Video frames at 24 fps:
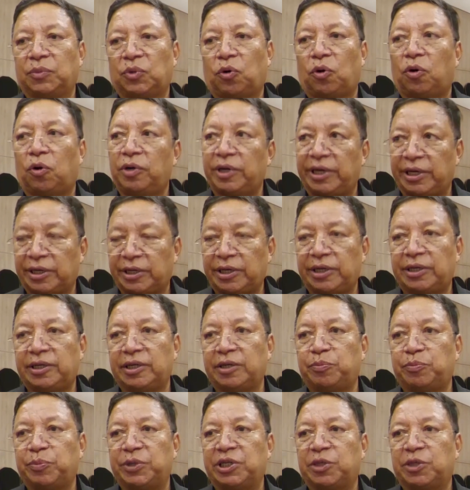all agreed
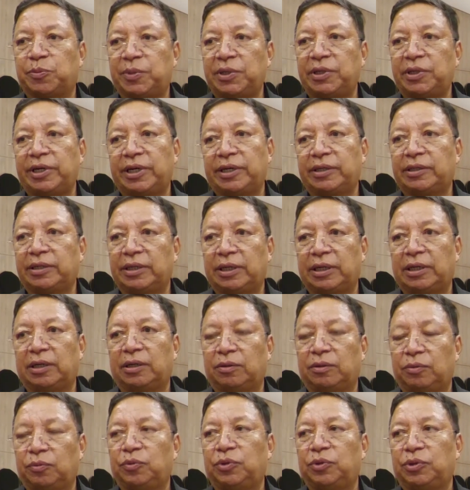in principle that
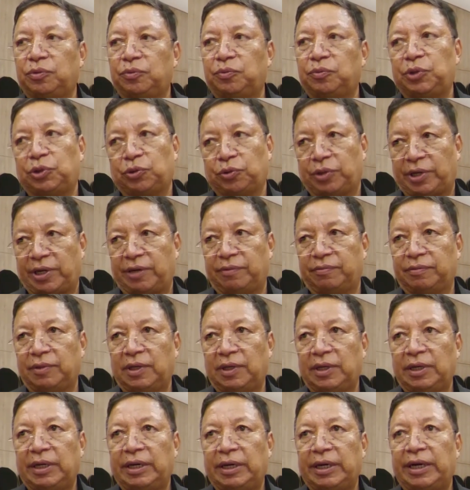we, we, should have,
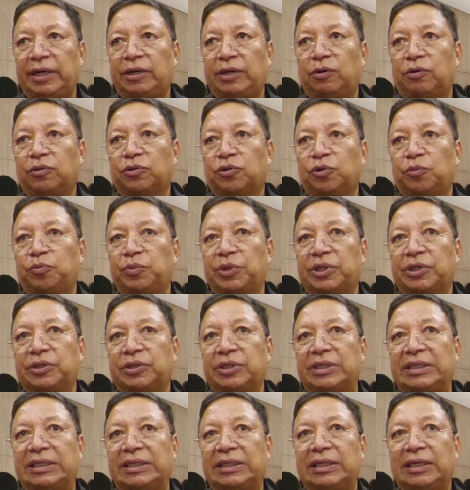and also
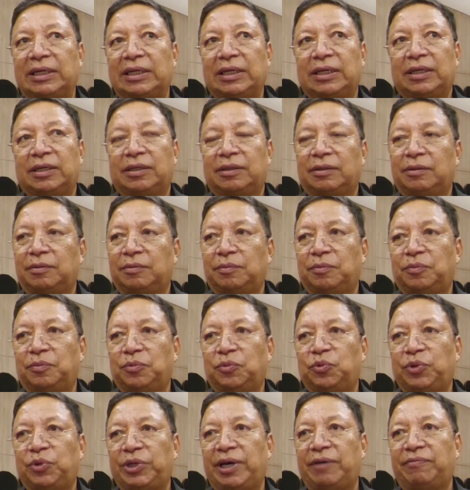because
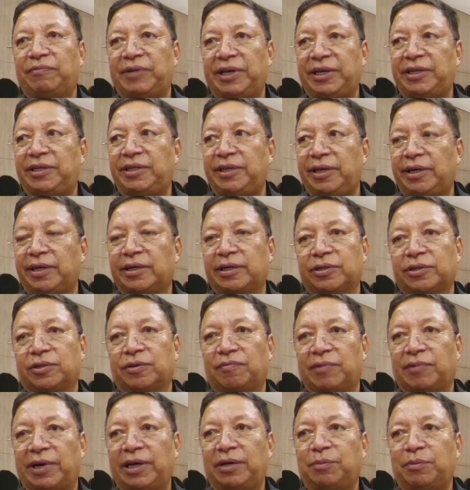we have 80 acres
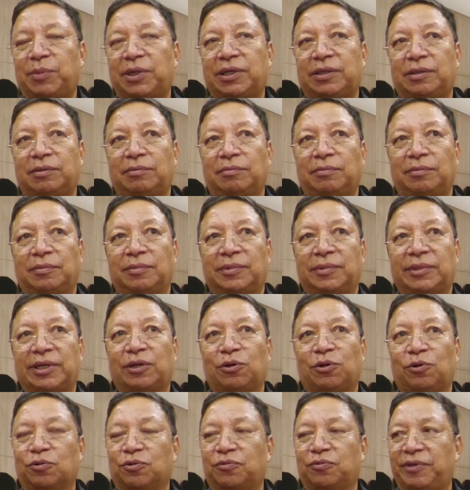of land, but
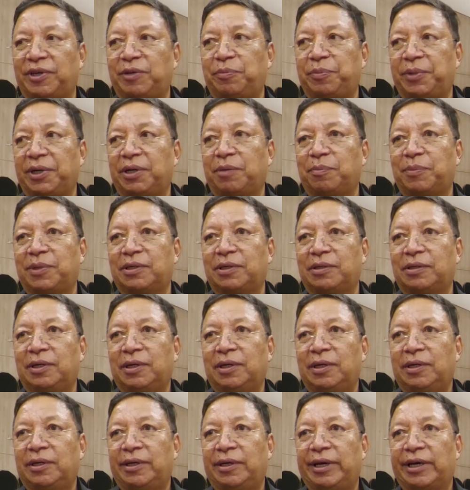that looks very big. But
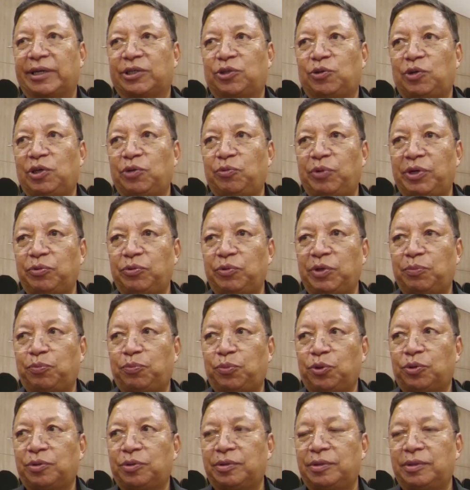actually, when we
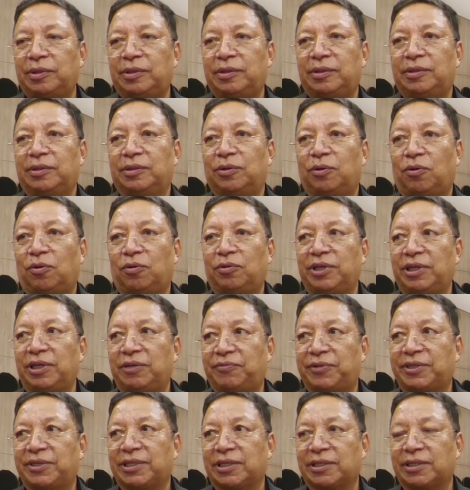put all the
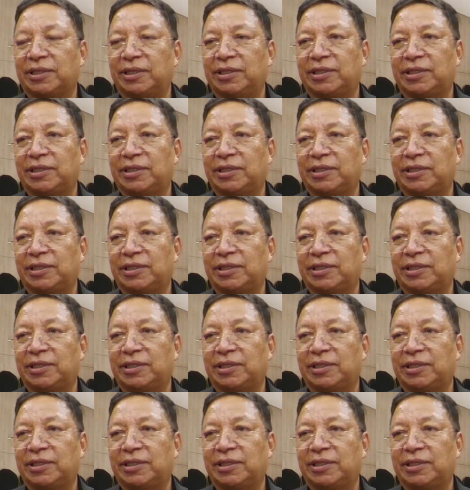infrastructure